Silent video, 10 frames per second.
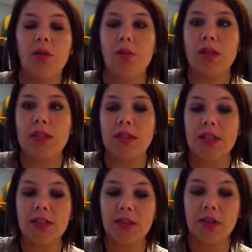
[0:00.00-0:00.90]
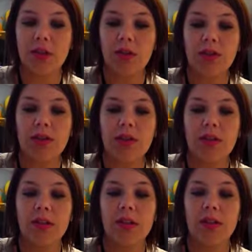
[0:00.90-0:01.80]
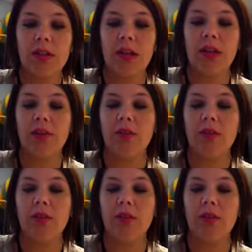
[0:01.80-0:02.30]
with 6 girls and